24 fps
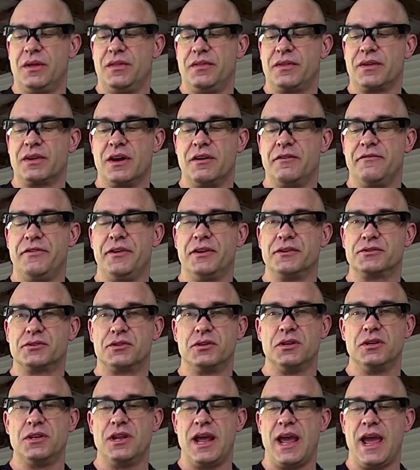the gun feels
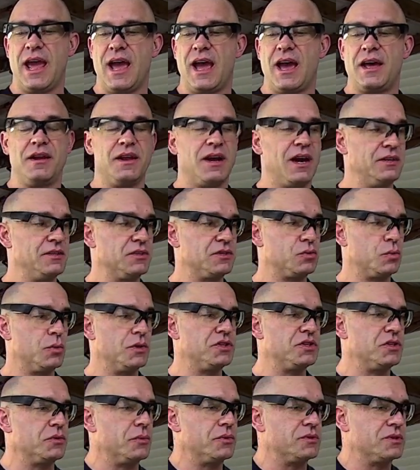good in the hand. I just
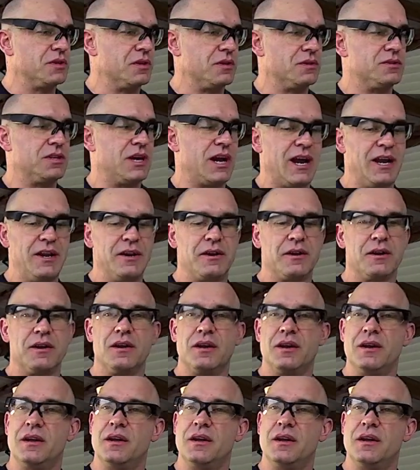wish it was a little tighter.